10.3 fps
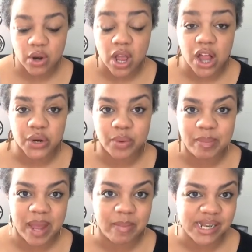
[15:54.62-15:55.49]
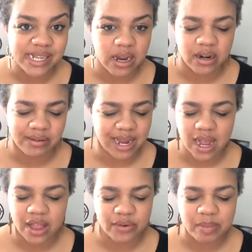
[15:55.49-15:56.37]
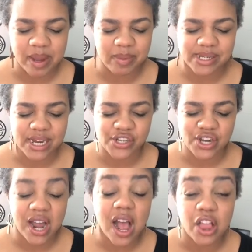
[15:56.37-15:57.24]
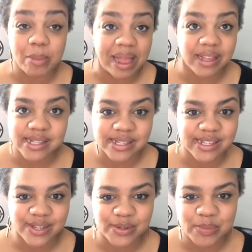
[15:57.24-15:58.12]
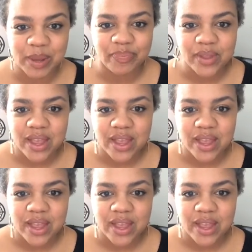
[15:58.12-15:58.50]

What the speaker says: color repigmentation, or not color repigmentation, a color balance, excuse me.